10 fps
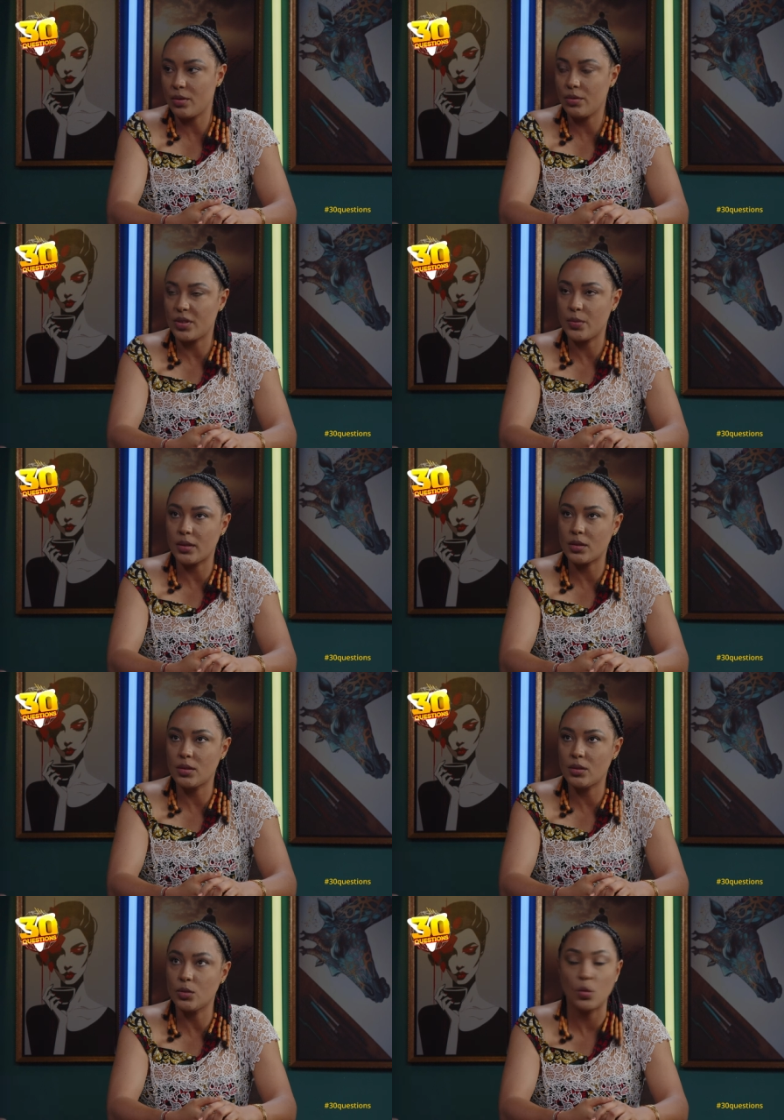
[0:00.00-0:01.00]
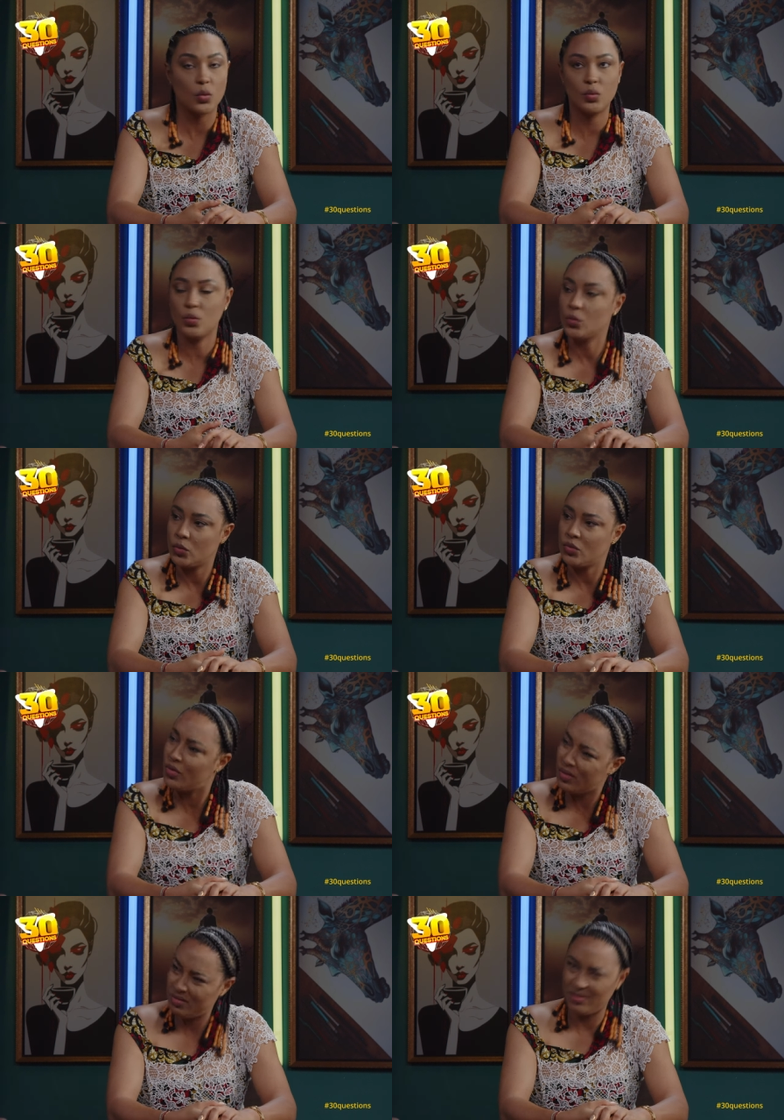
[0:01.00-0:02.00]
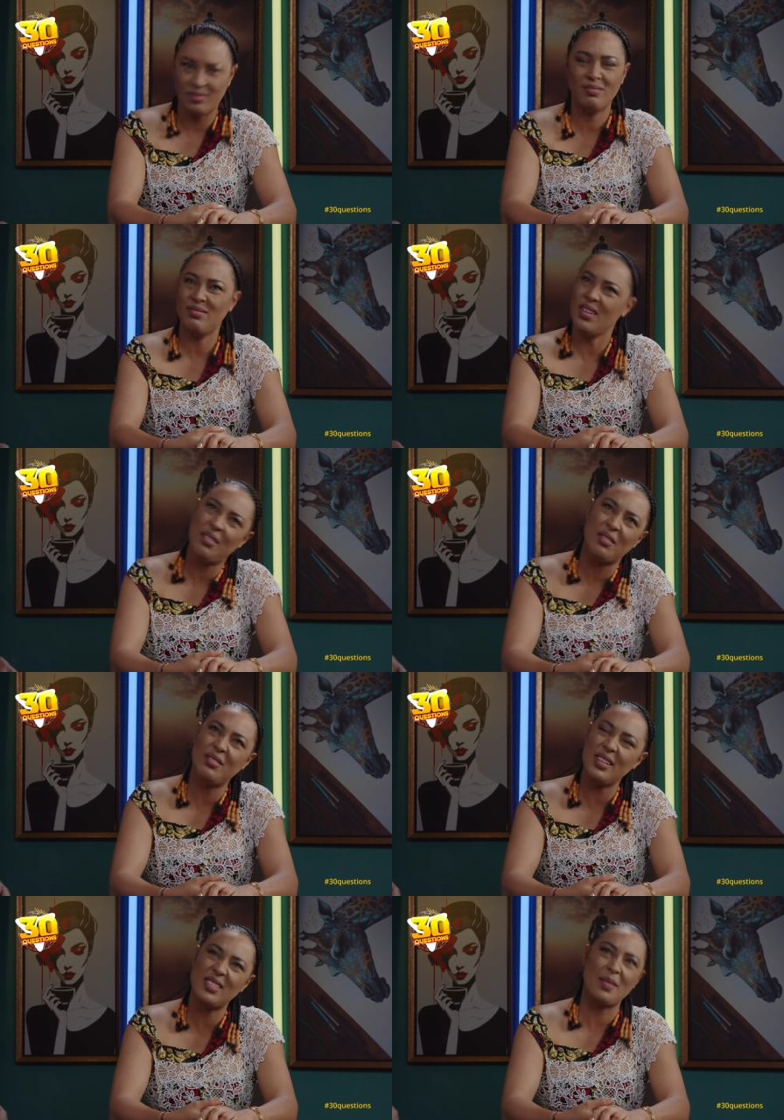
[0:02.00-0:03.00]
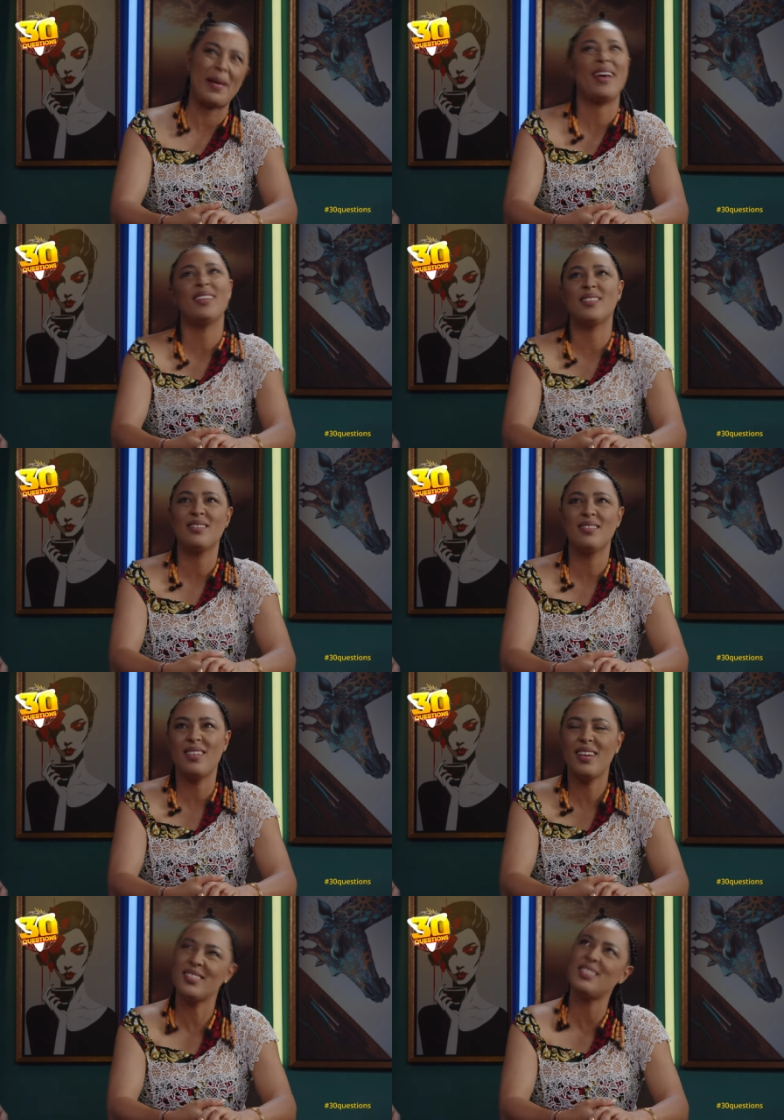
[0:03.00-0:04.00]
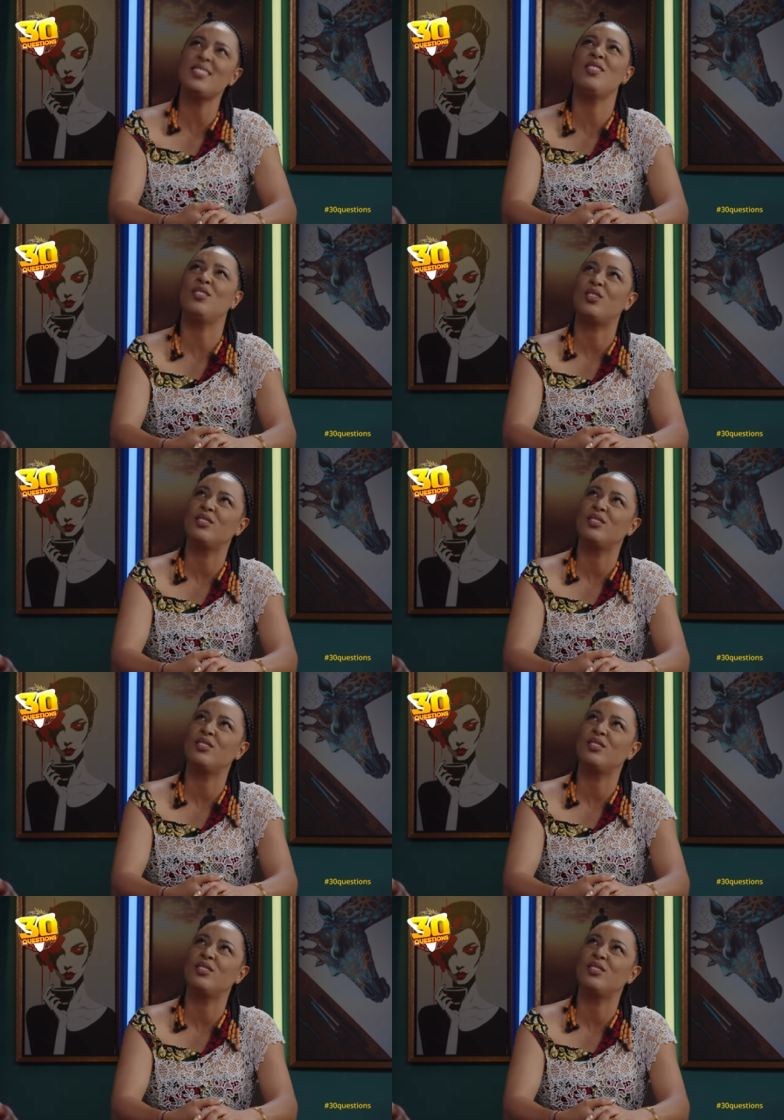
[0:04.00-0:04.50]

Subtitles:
Respect. No. Oh, no, that's the bad. I didn't know.